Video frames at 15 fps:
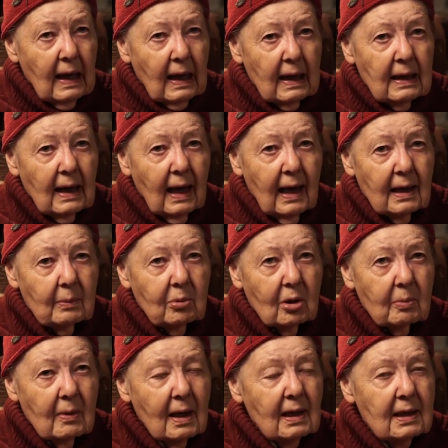and I had a
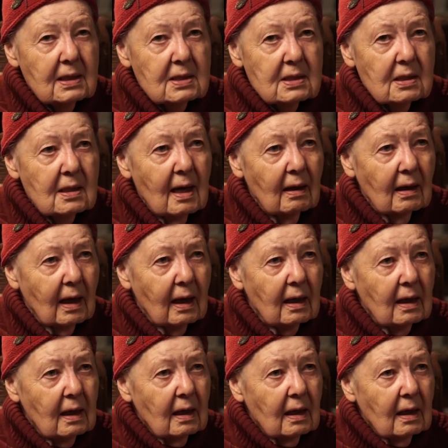book by Lee Sannella,